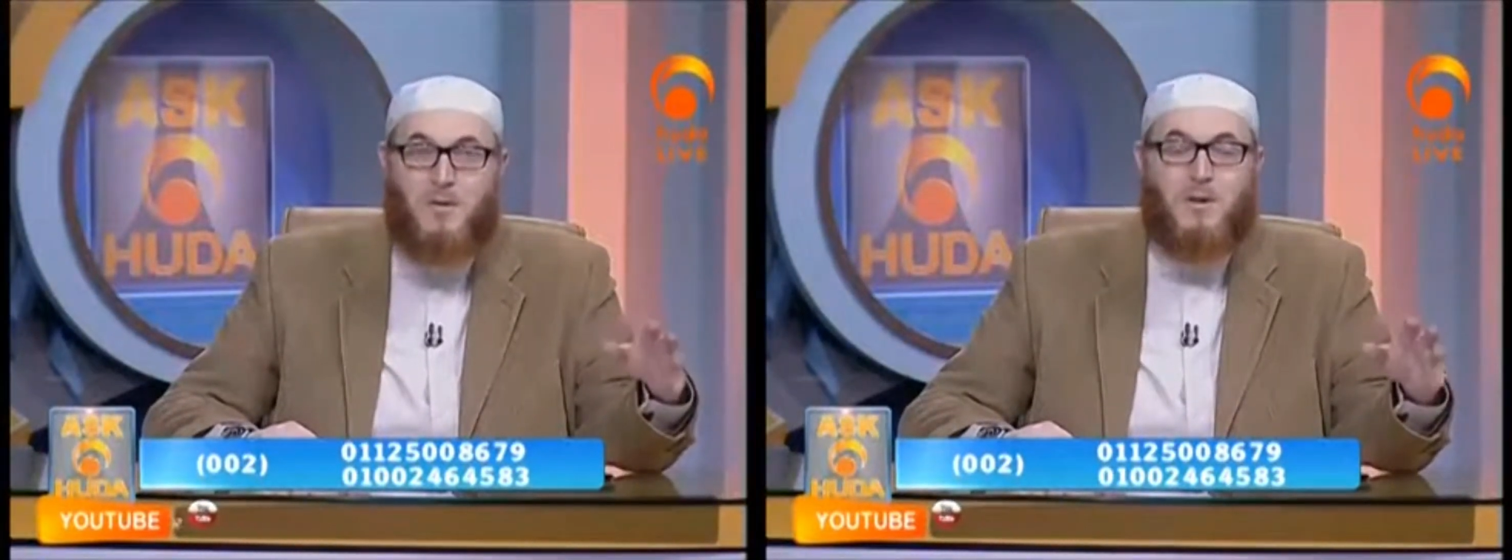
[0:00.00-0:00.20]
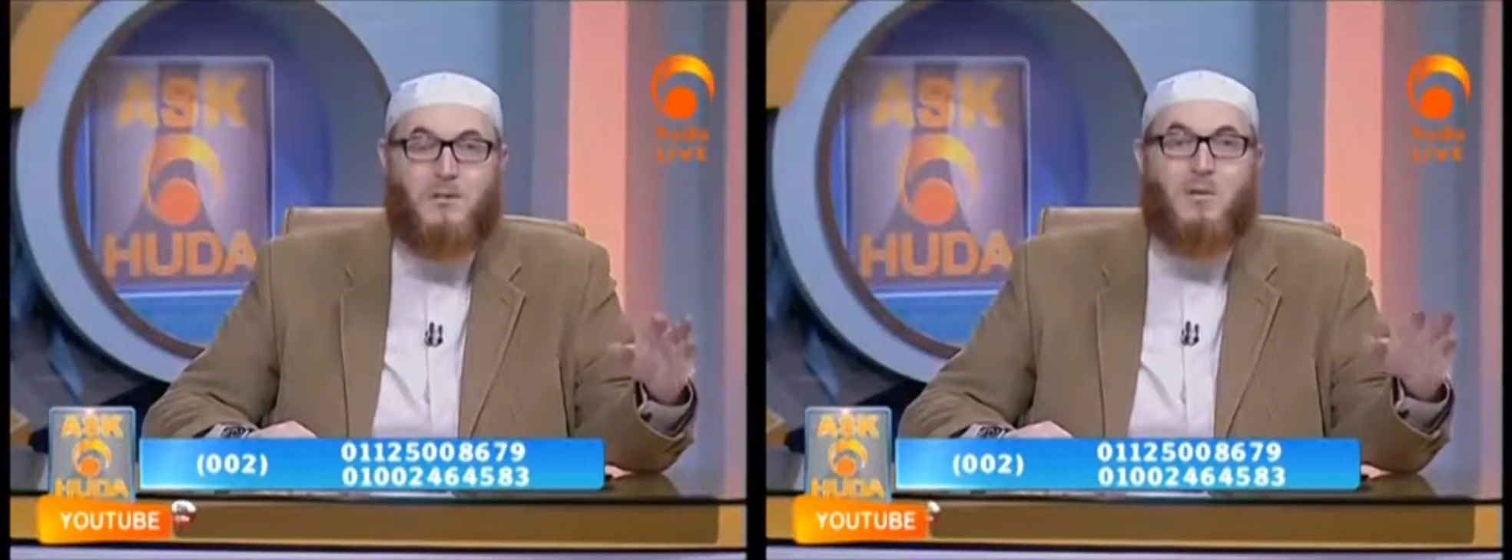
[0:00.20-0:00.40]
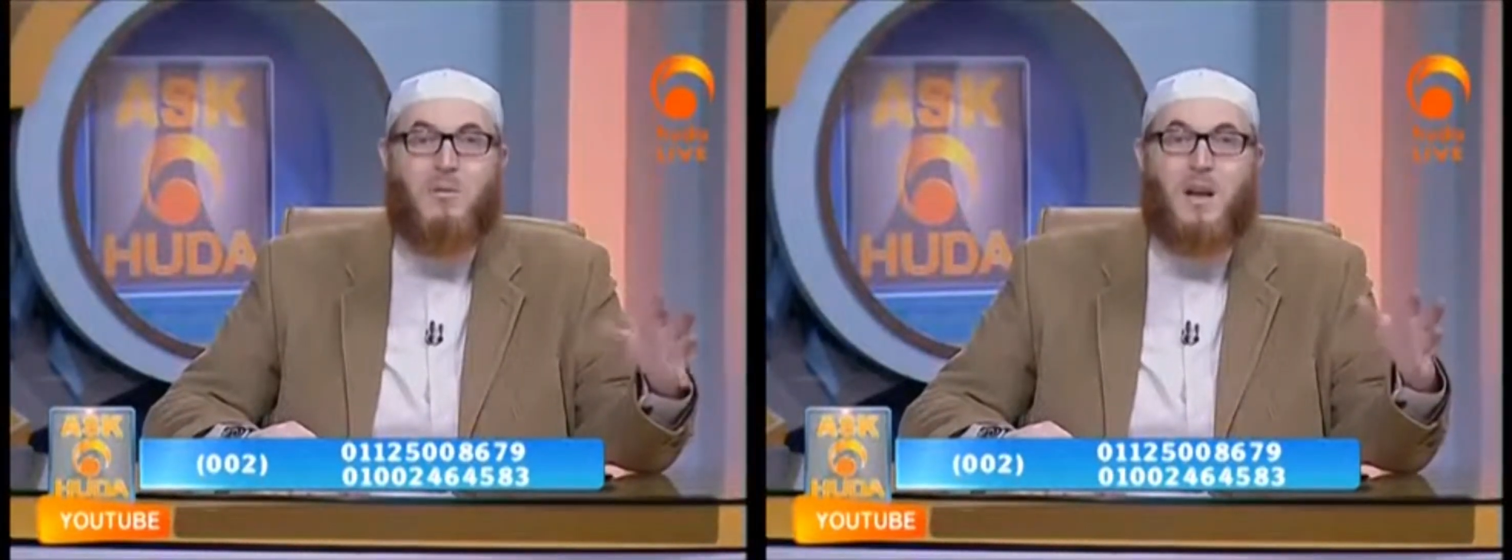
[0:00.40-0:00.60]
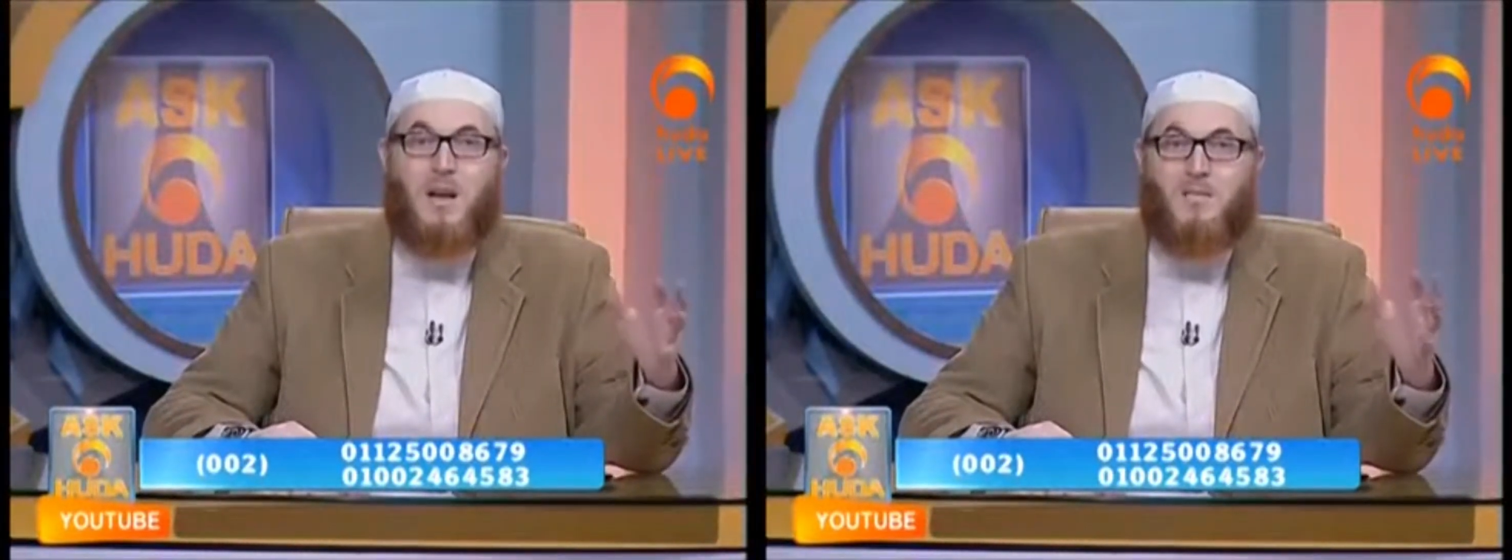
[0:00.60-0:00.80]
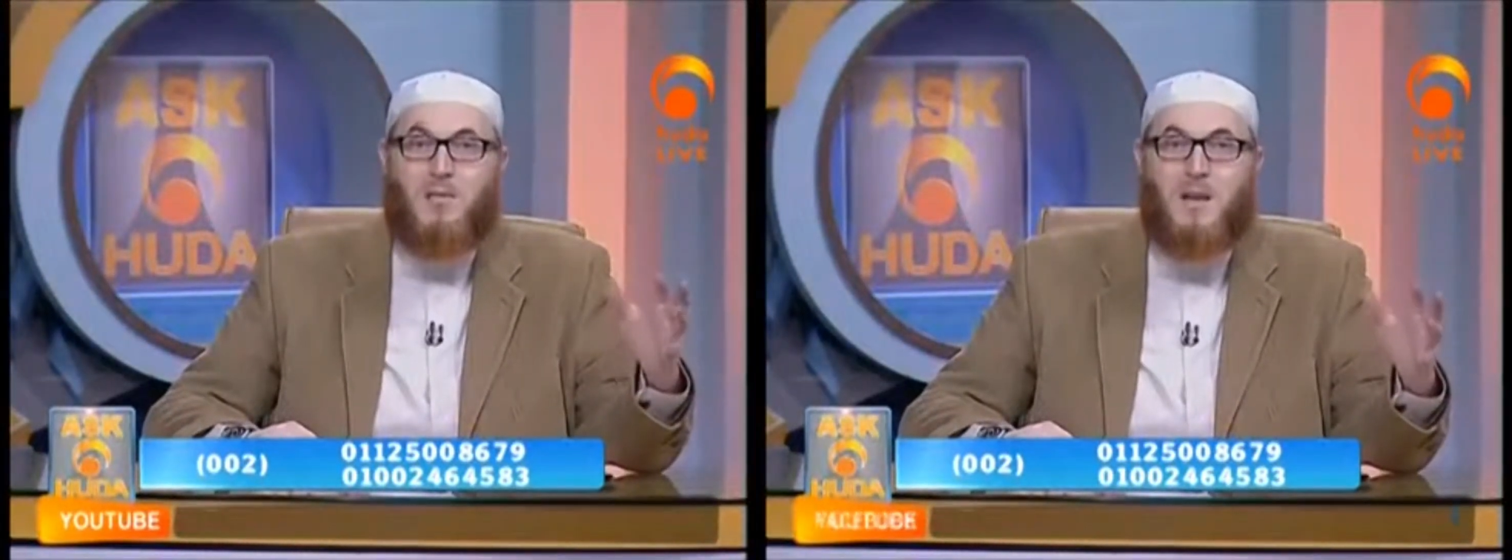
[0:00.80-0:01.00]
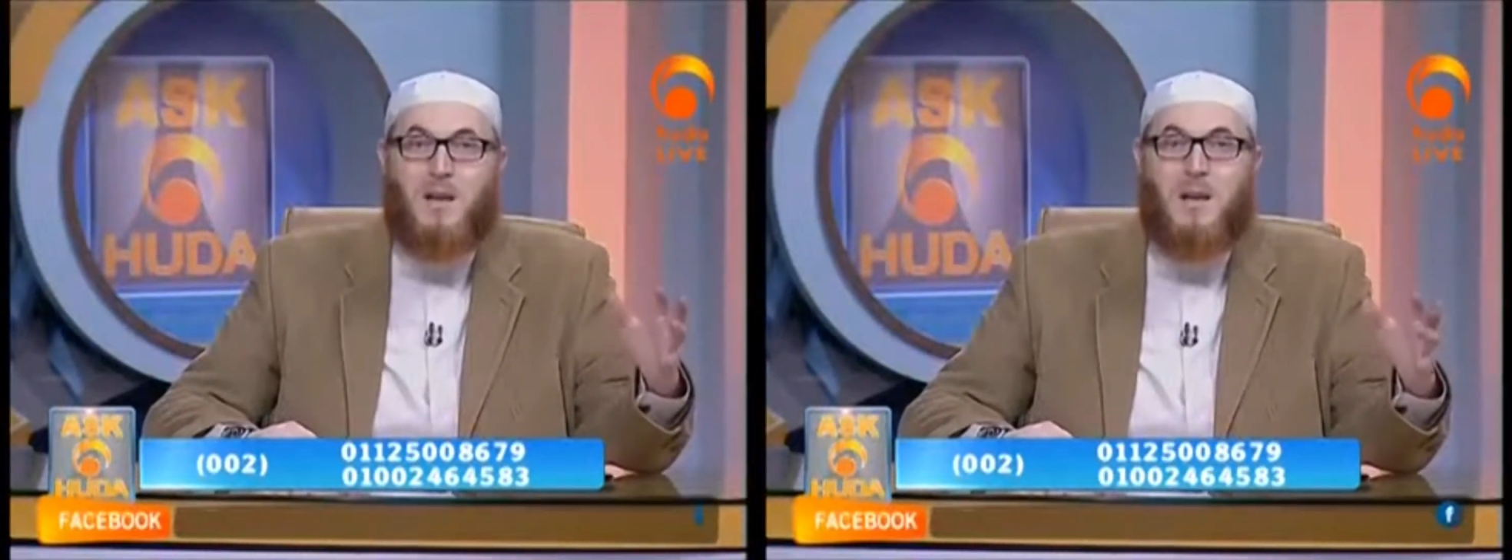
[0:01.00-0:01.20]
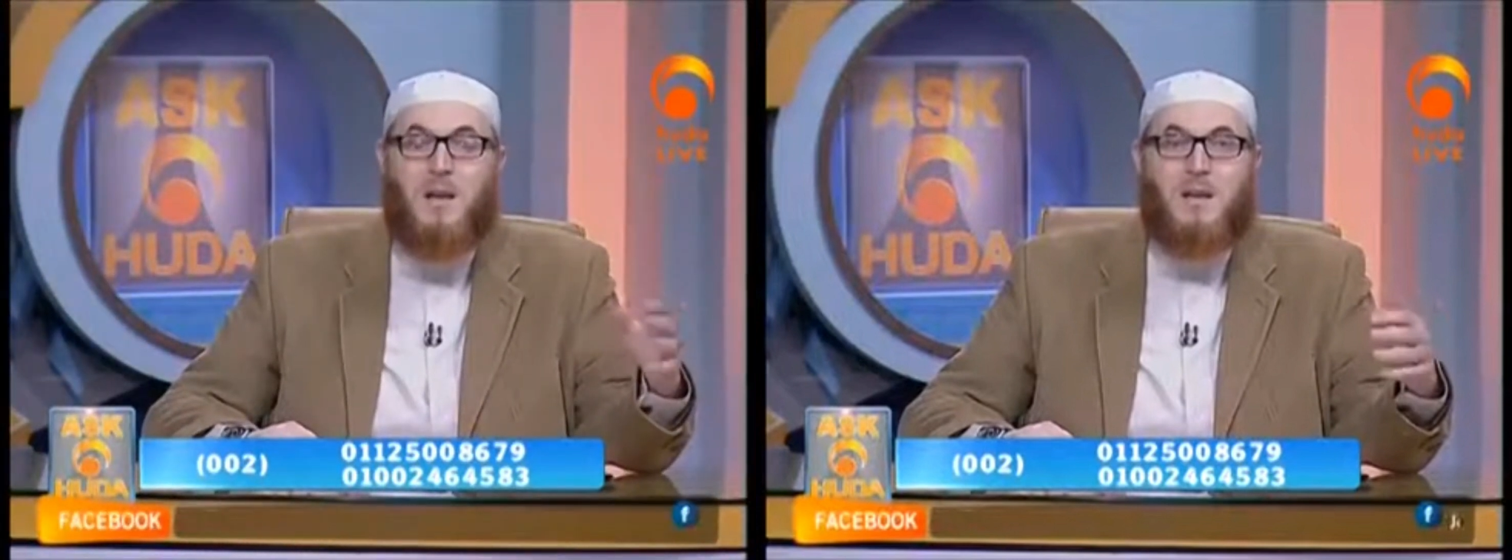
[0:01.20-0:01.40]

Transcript: one of them, alhamdulillah,